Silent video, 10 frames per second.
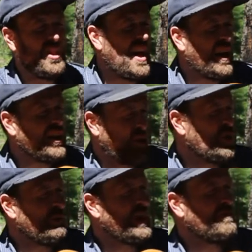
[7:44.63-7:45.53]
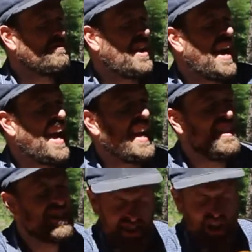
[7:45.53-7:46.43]
the human race.
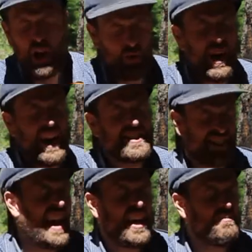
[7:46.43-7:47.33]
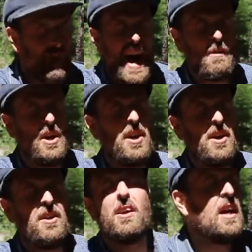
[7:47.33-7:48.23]
We sing power